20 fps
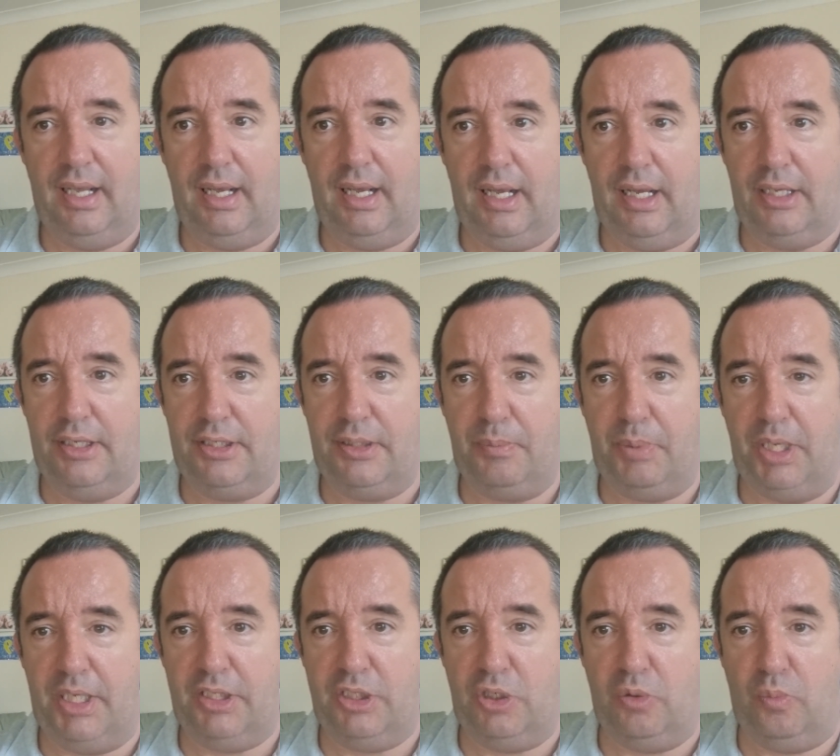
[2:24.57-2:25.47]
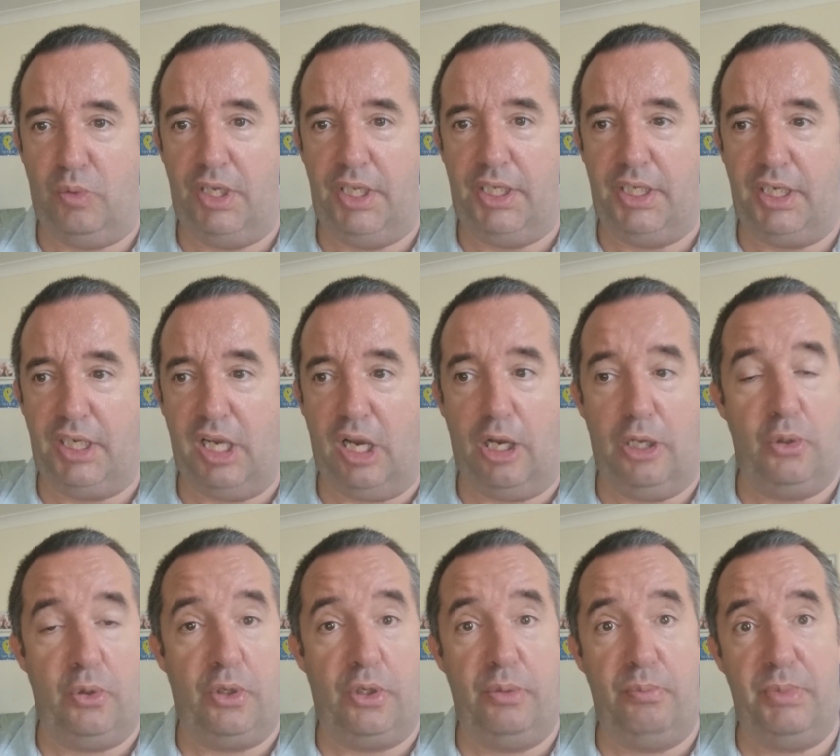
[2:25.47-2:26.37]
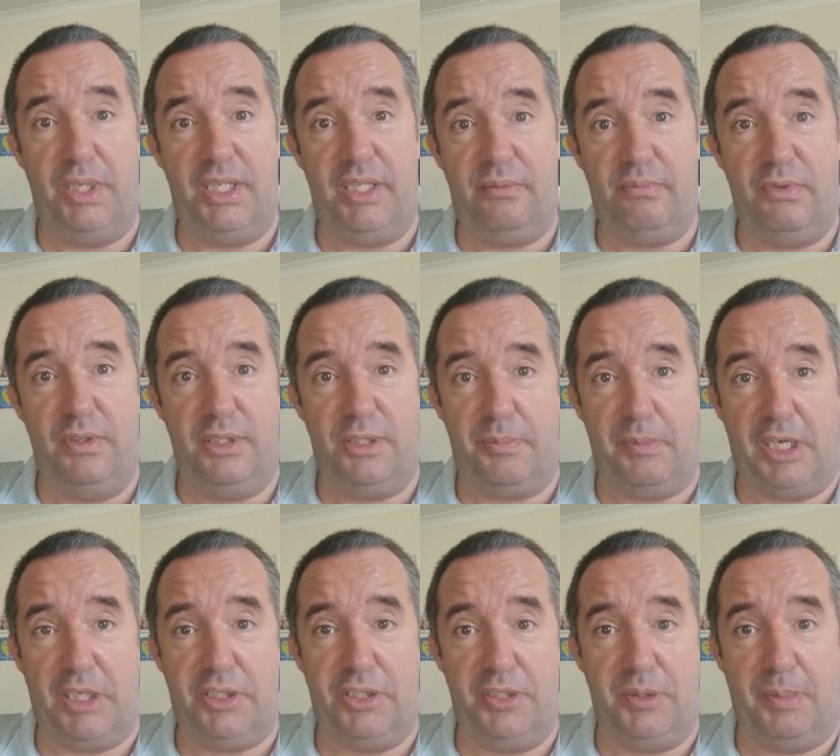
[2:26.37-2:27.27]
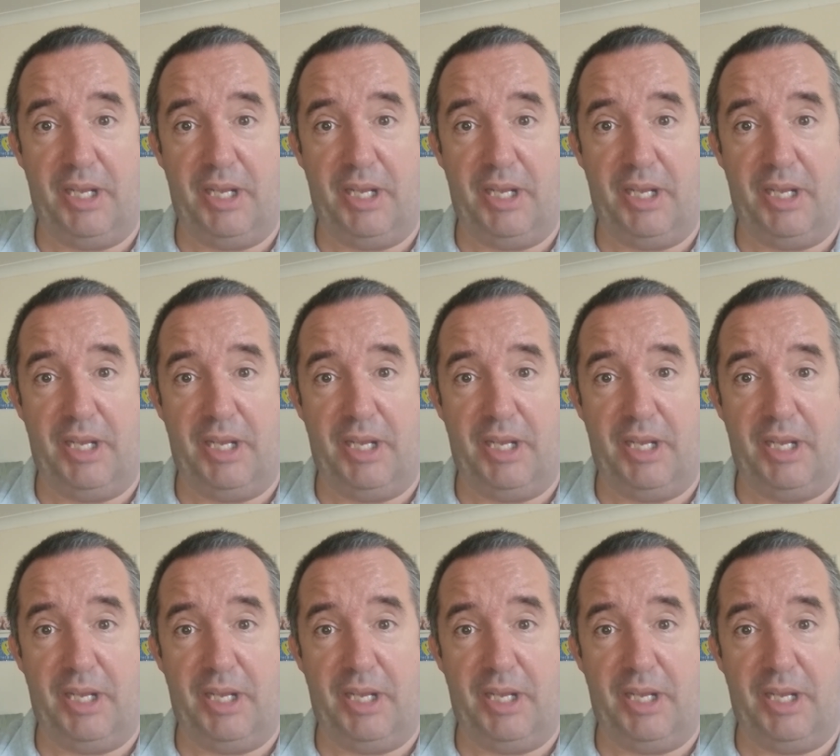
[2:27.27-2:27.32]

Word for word: uh, depending on where you go, can be as much as